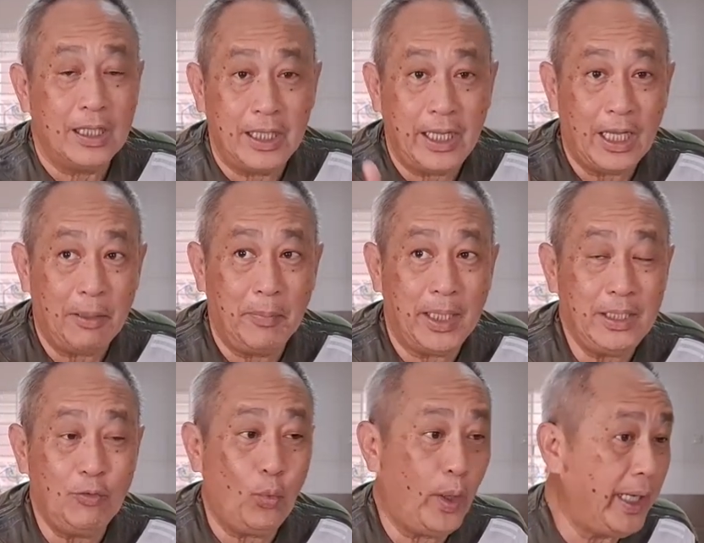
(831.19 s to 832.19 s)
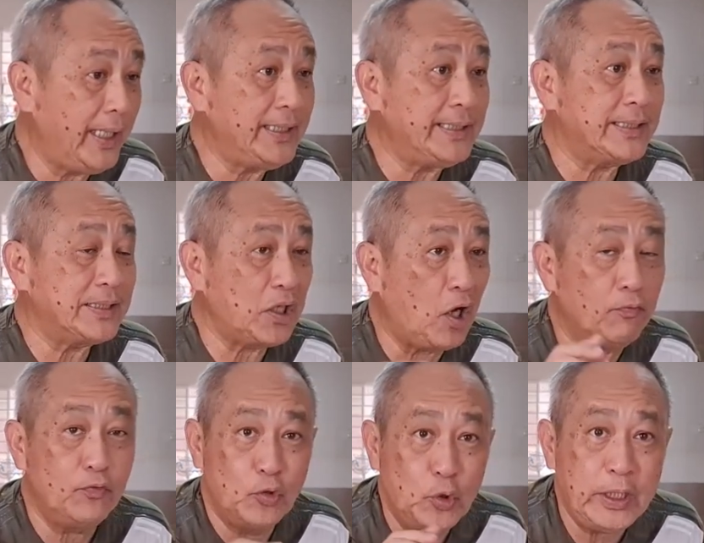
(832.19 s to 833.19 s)
There are many ways
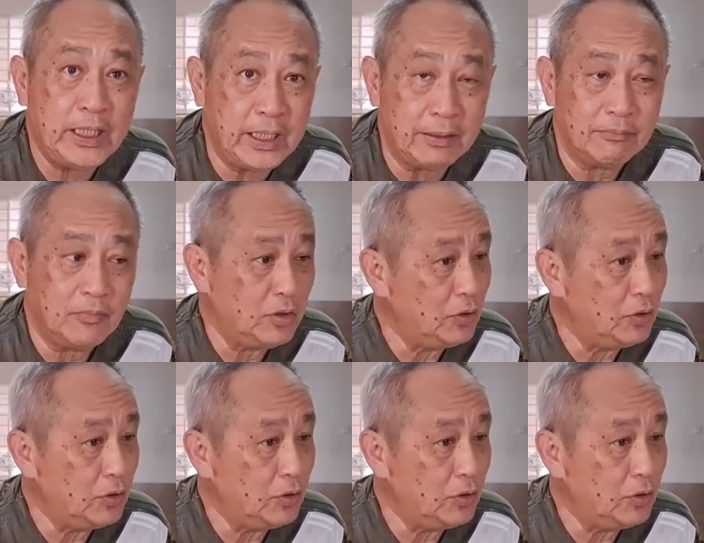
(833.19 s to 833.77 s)
of doing it.